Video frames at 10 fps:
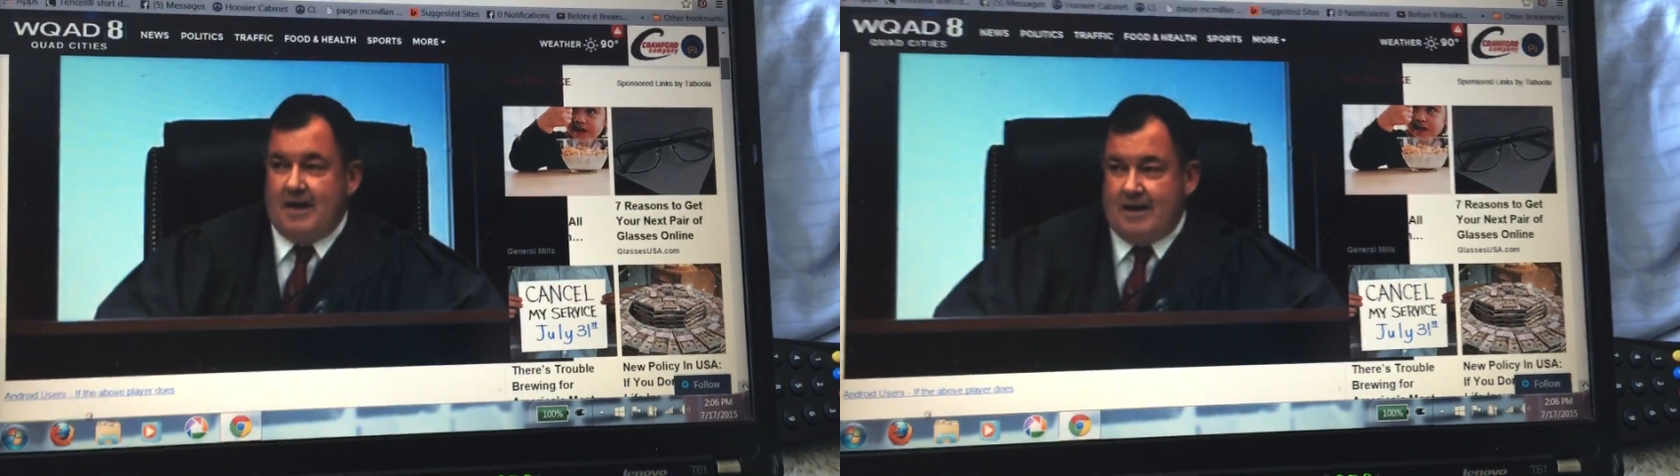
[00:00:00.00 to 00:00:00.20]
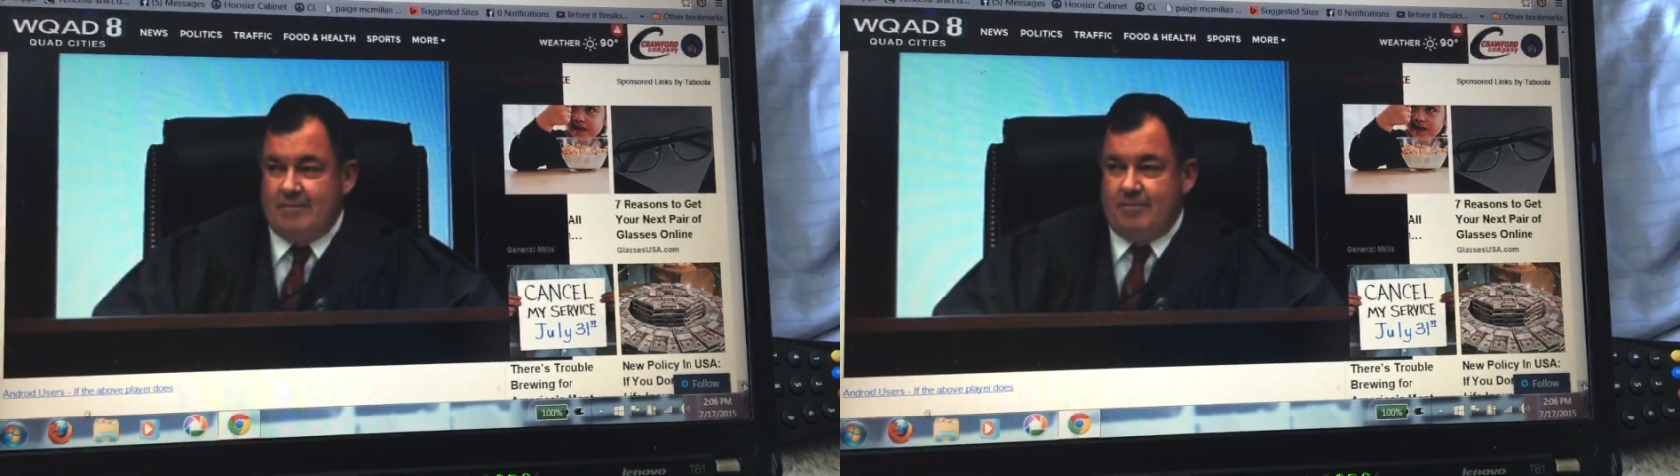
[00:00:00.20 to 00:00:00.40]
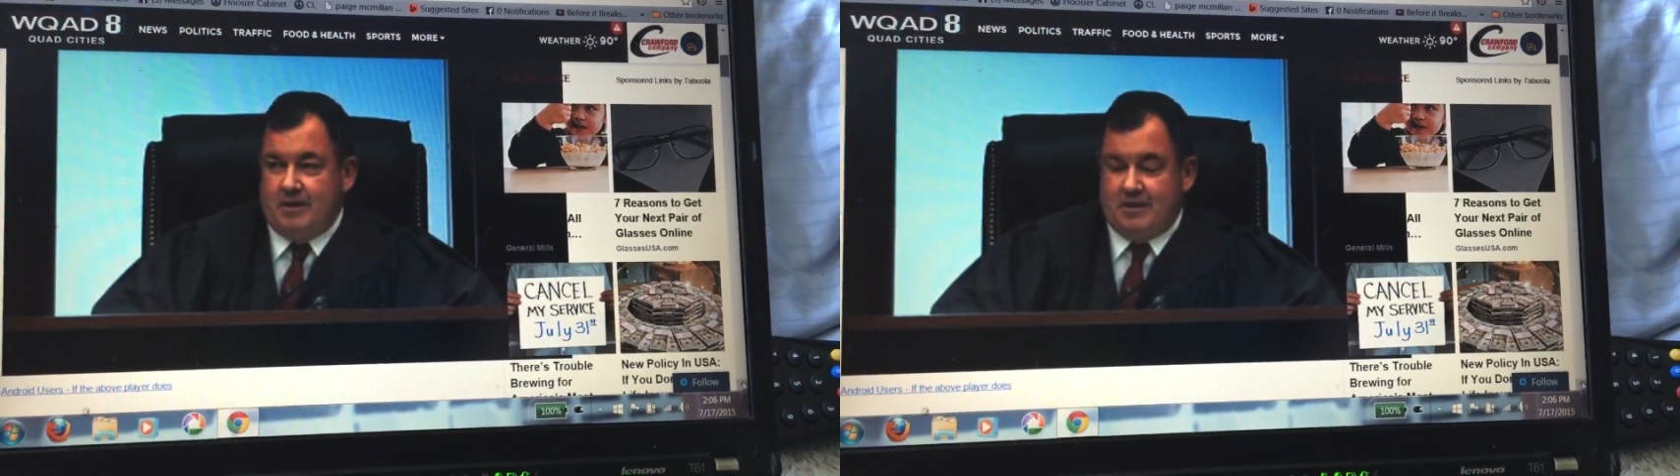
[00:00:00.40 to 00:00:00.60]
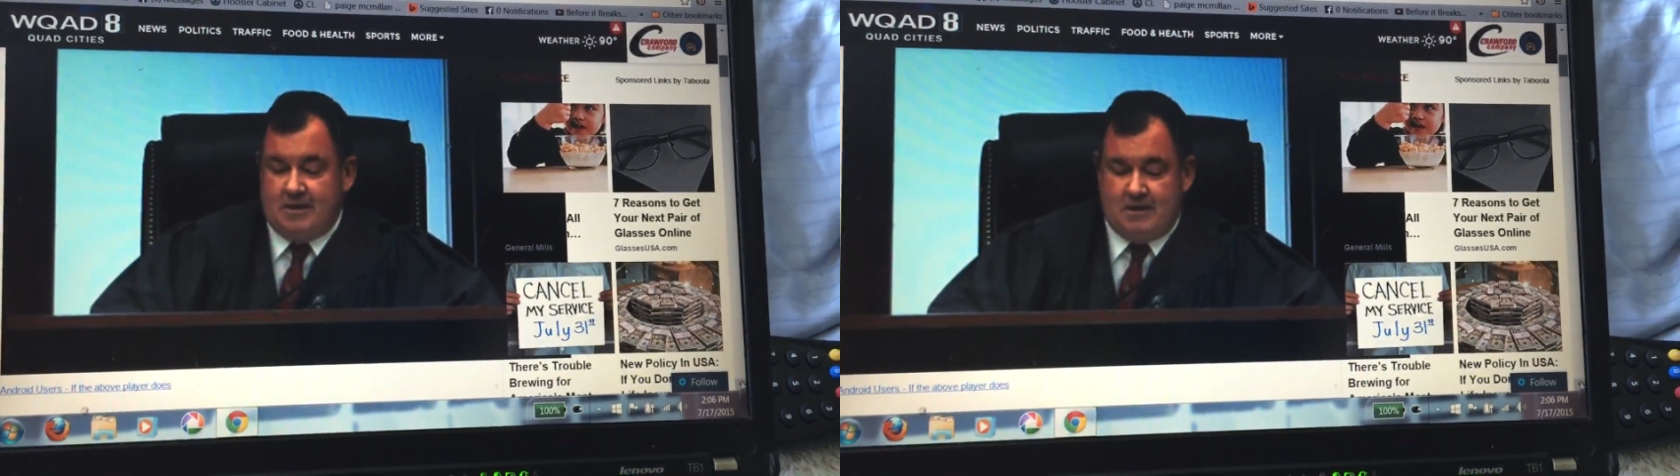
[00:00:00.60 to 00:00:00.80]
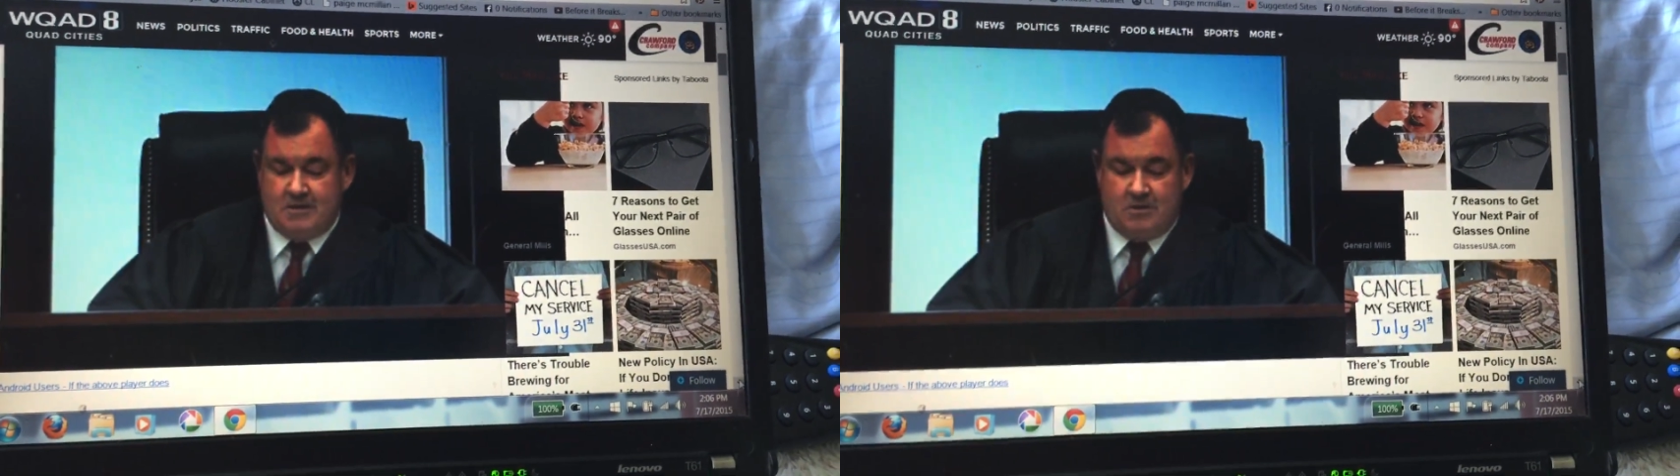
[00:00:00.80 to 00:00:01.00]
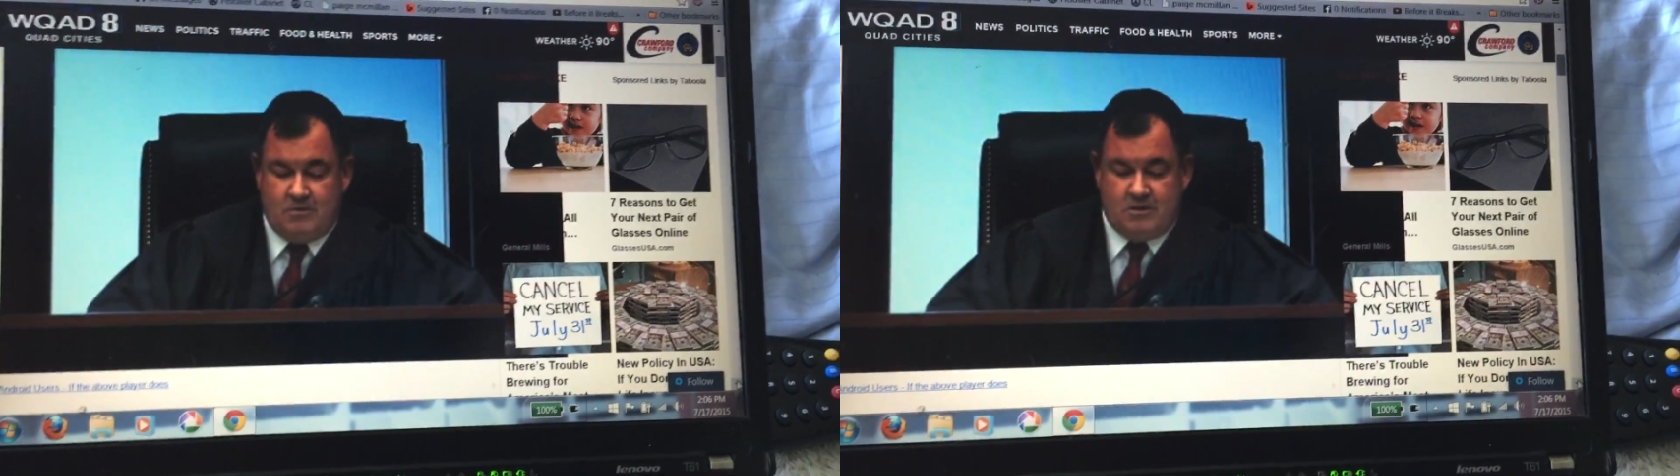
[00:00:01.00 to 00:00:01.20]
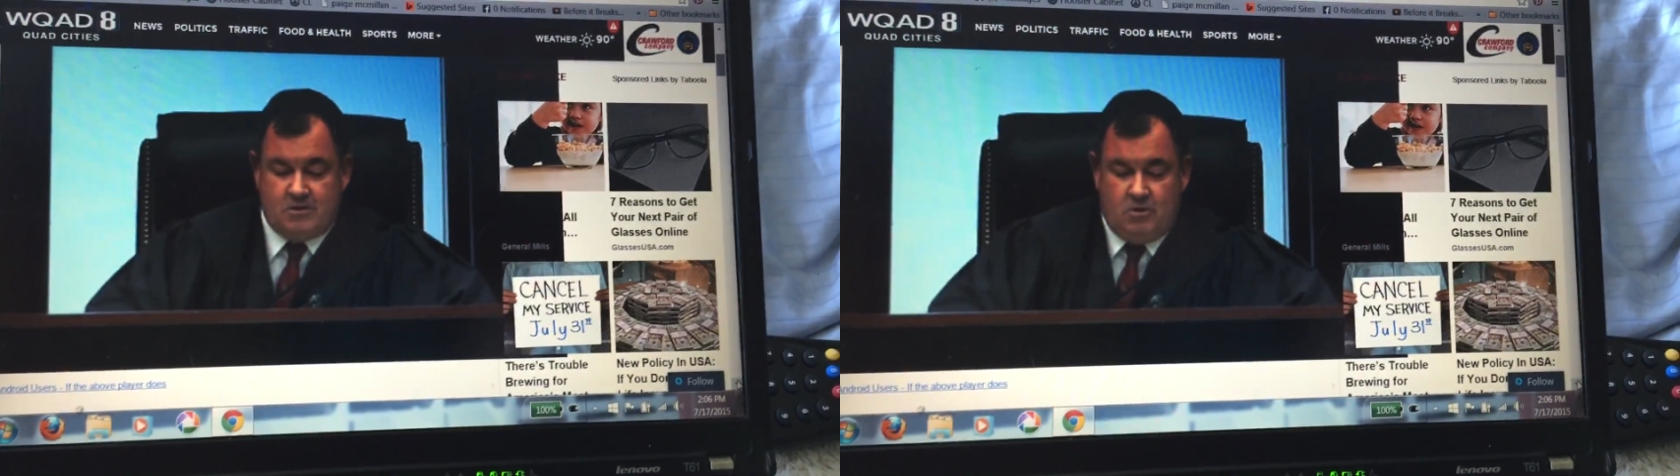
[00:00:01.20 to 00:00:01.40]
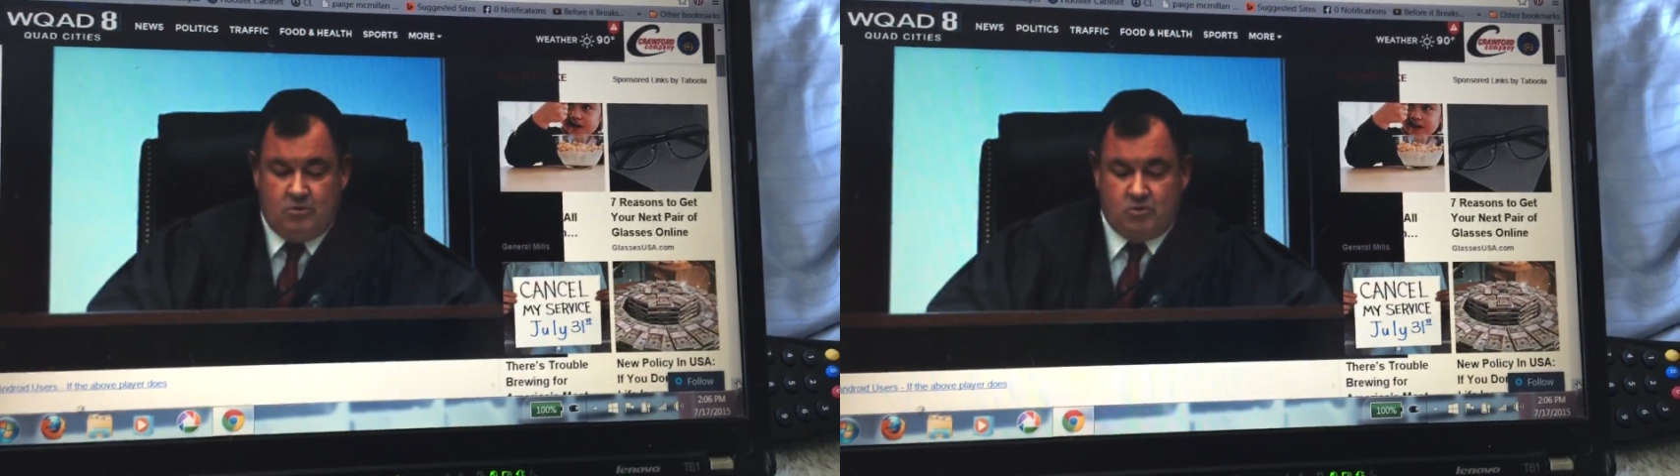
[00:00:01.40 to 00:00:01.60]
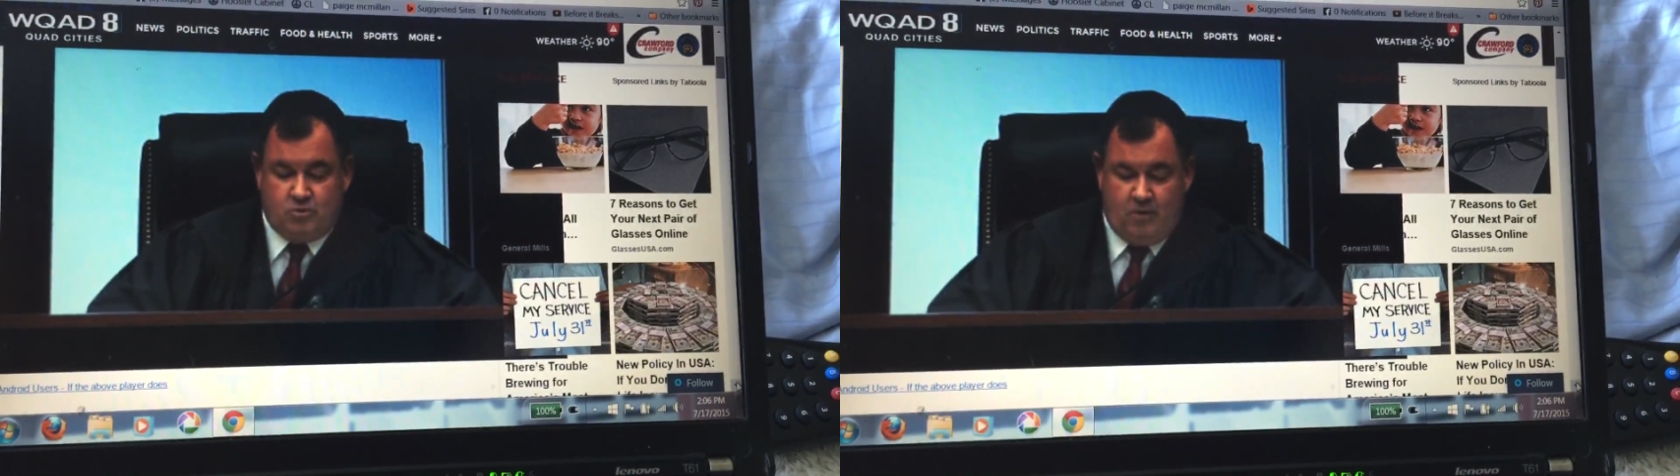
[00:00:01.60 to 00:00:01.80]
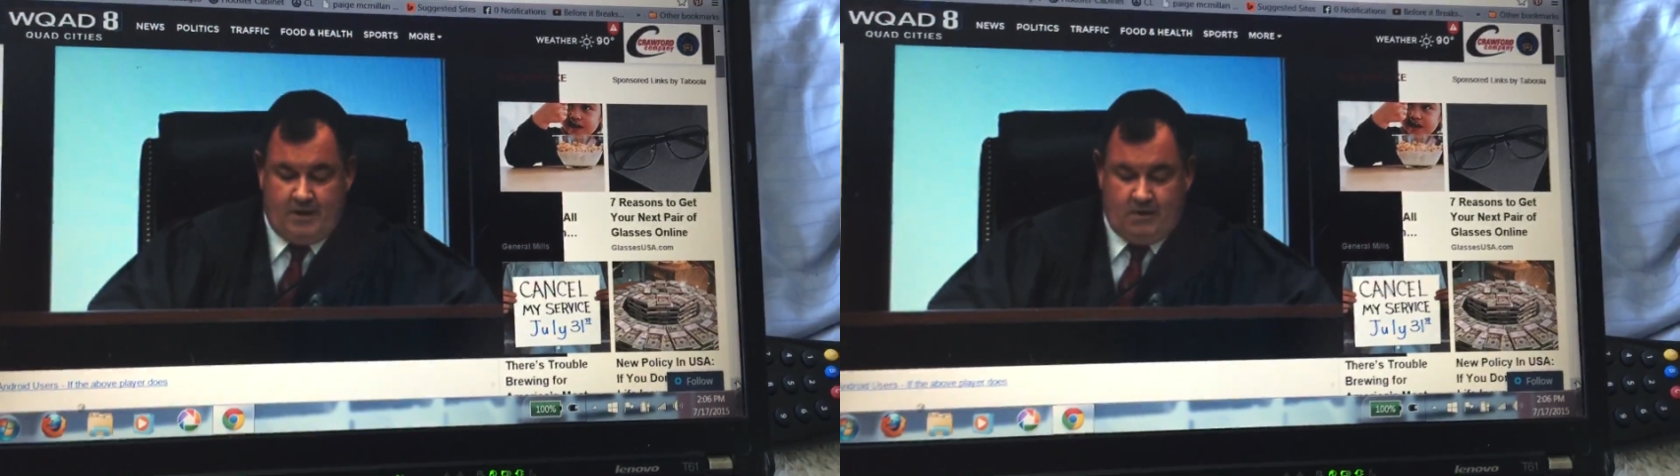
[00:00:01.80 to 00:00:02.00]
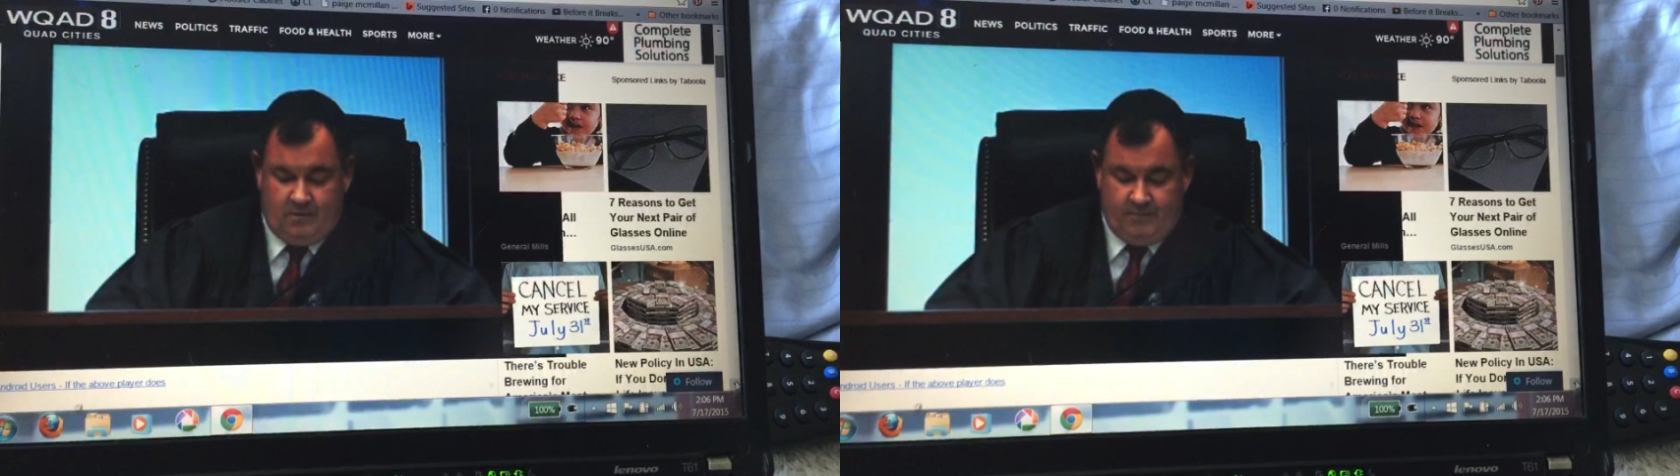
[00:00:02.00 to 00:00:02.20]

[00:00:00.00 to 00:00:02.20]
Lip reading: at because there is no trail.